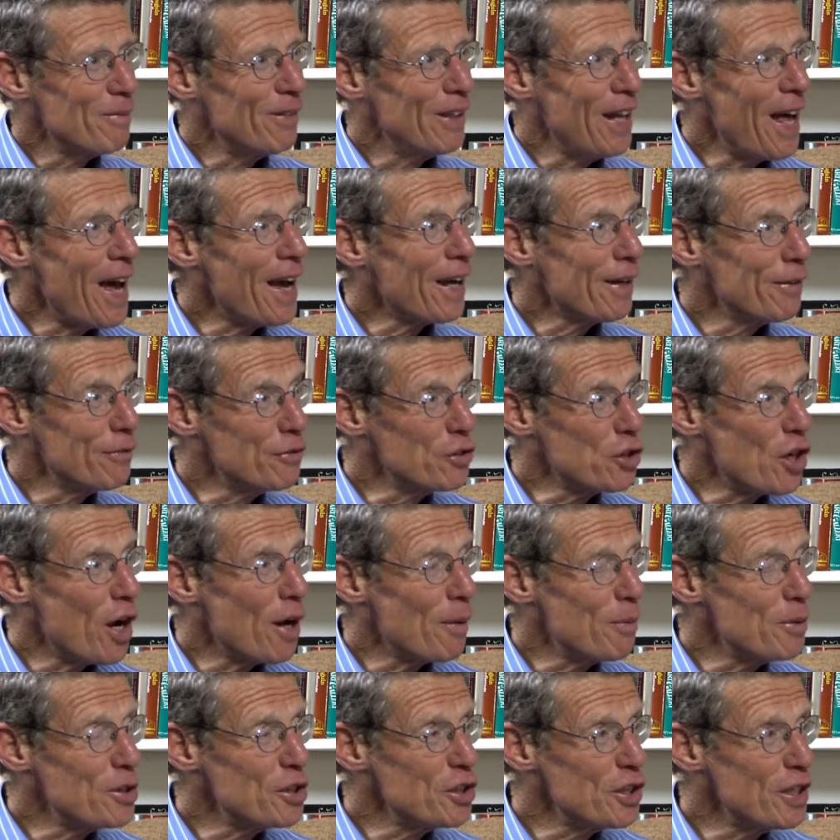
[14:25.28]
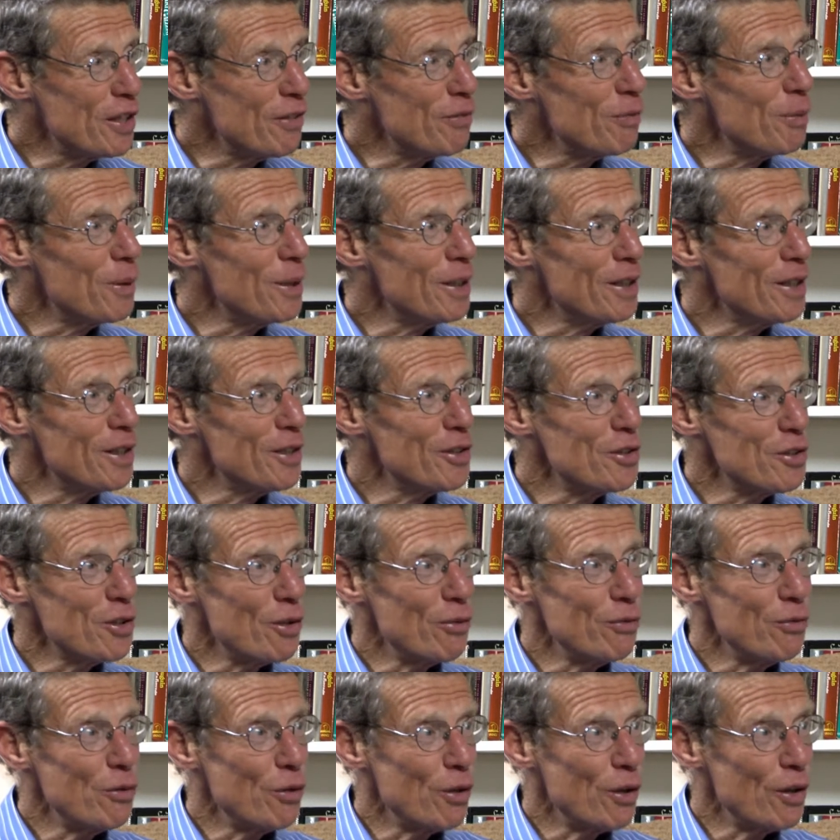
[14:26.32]
lack of job achievement, and
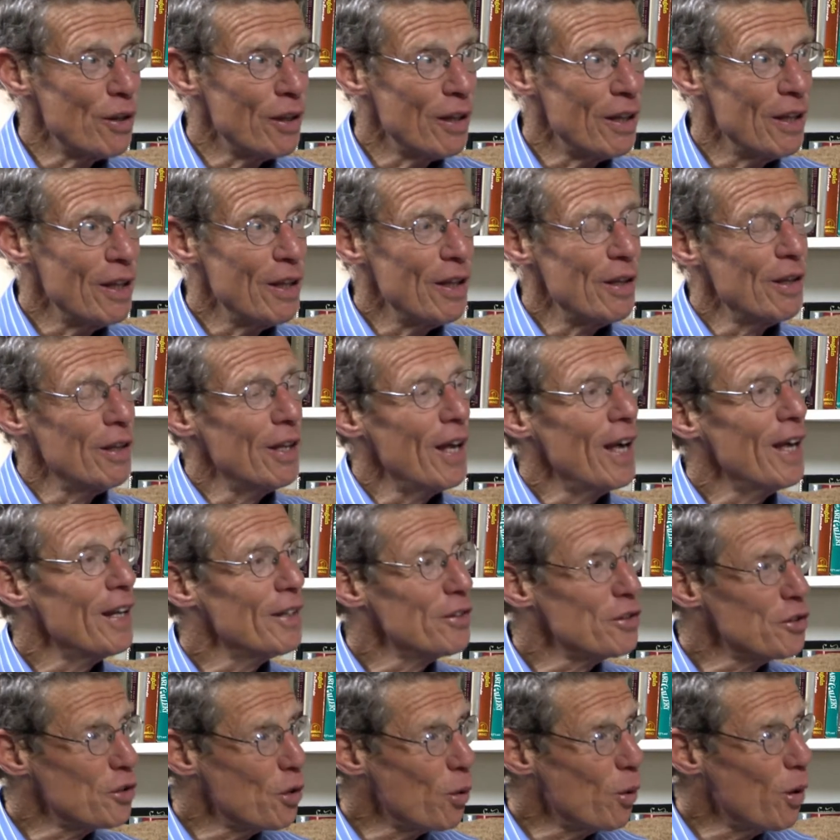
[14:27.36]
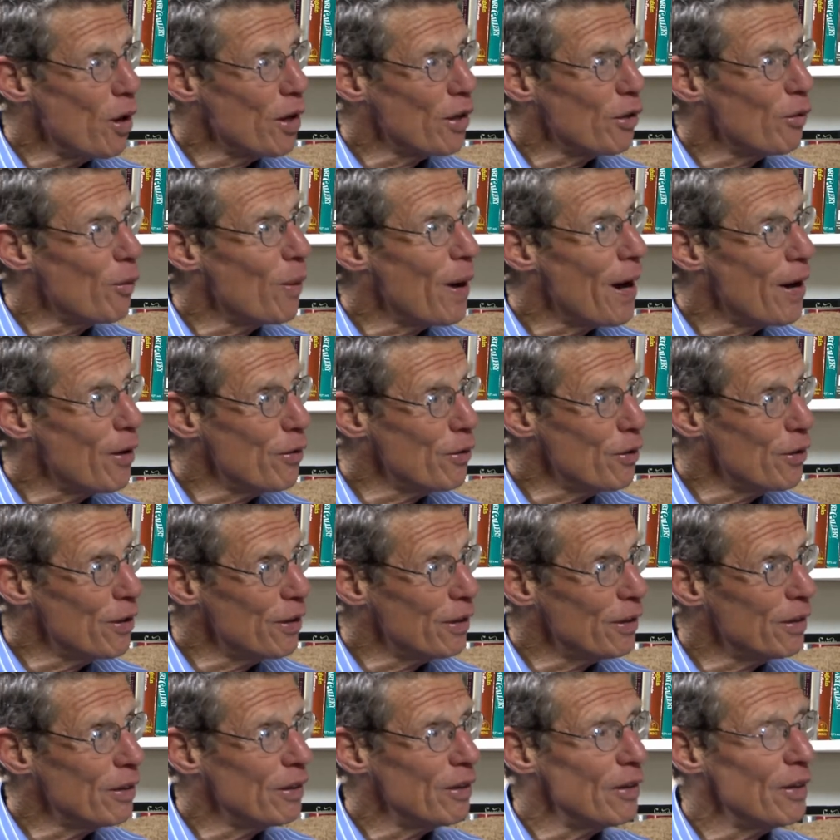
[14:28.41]
so forth, and so on around
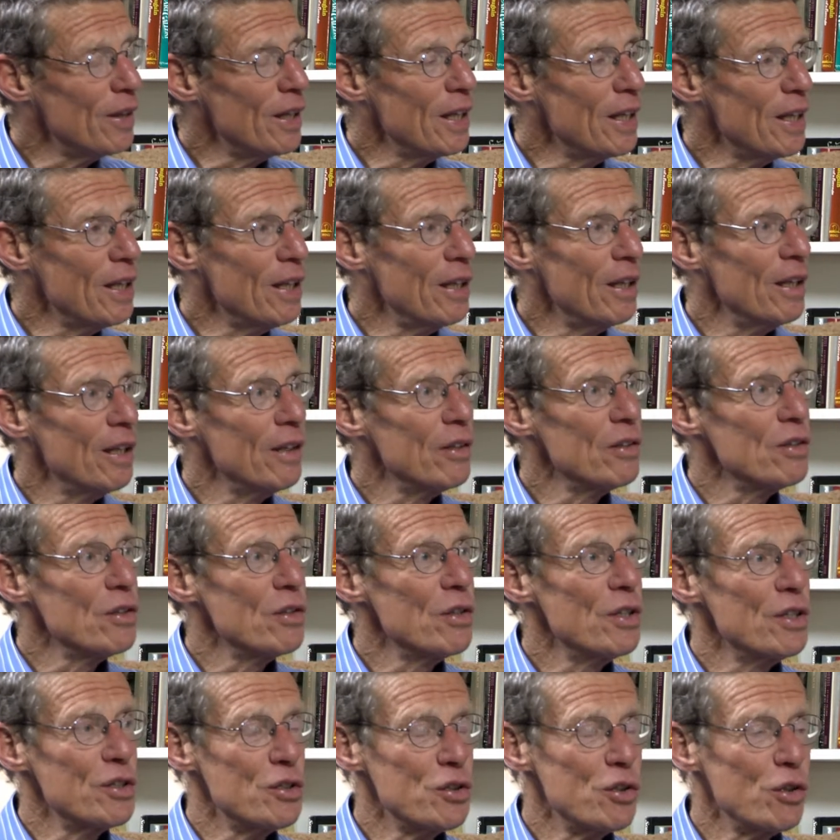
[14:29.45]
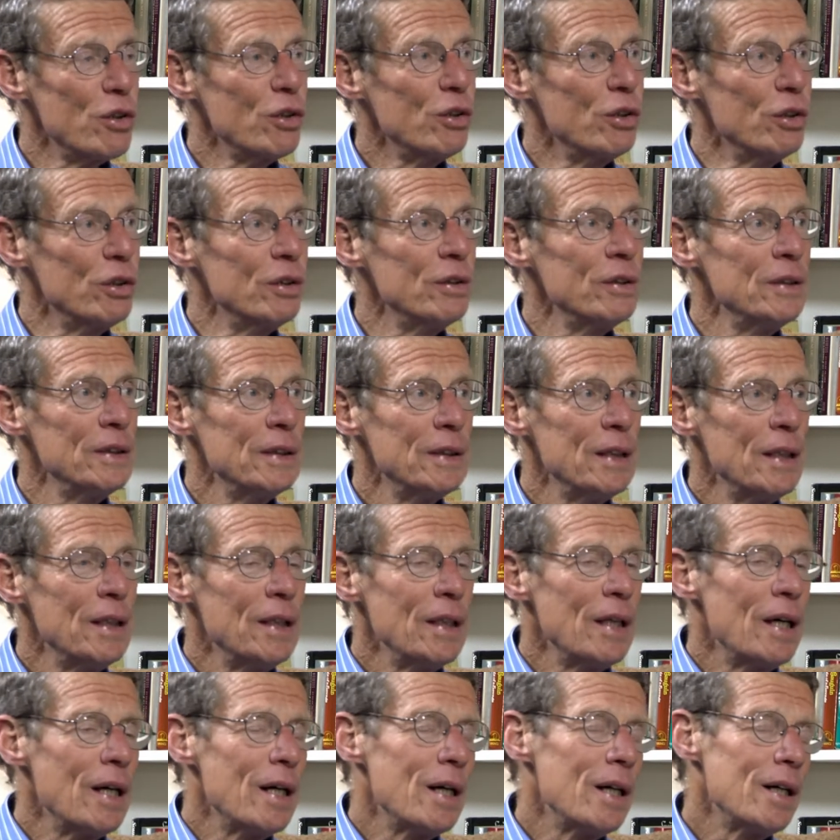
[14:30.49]
the, the, the circle.
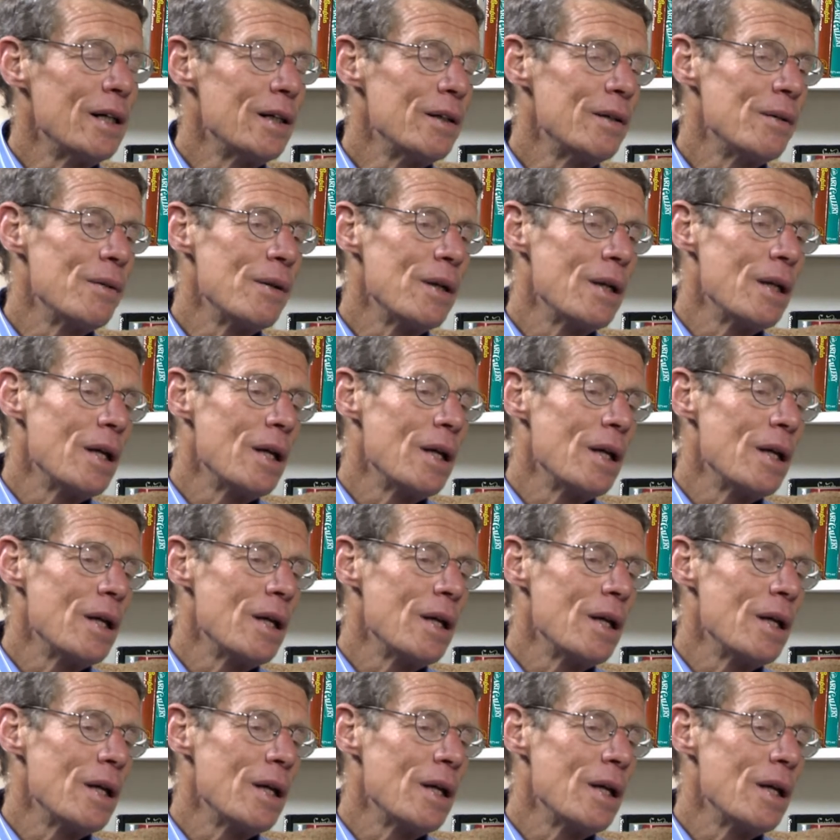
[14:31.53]
Uh,